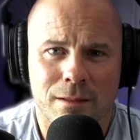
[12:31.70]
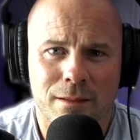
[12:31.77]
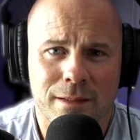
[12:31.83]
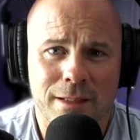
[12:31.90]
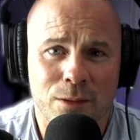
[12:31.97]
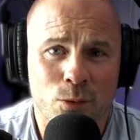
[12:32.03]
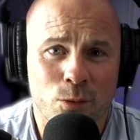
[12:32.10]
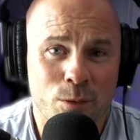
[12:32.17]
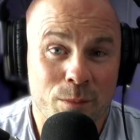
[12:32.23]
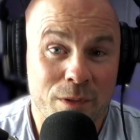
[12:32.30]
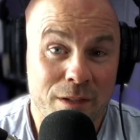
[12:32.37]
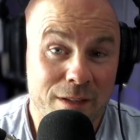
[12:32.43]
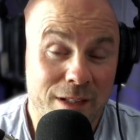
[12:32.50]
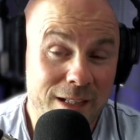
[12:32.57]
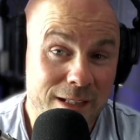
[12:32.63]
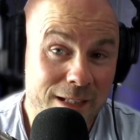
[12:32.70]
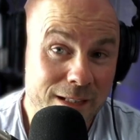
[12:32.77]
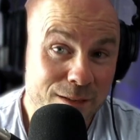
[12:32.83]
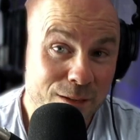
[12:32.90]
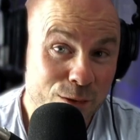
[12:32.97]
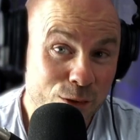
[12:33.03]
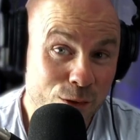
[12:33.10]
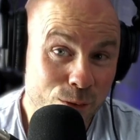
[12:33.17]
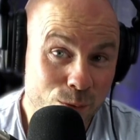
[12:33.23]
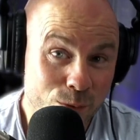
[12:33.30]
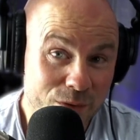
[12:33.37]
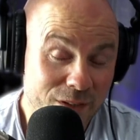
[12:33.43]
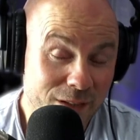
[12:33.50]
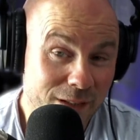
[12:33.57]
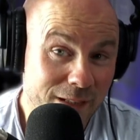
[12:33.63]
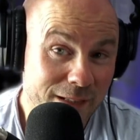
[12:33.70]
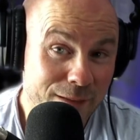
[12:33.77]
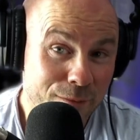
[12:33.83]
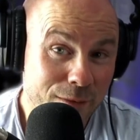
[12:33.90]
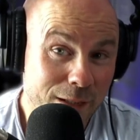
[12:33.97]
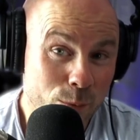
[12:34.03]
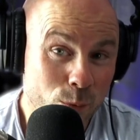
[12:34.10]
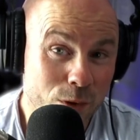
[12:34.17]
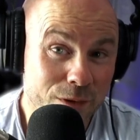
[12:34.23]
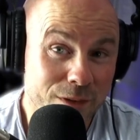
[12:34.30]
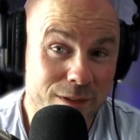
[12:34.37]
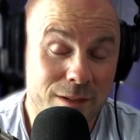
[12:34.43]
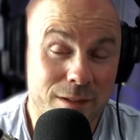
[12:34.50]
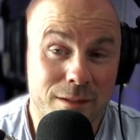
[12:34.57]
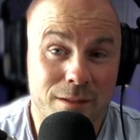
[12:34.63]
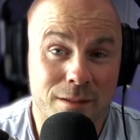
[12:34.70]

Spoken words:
tell them that they get to choose the life they want.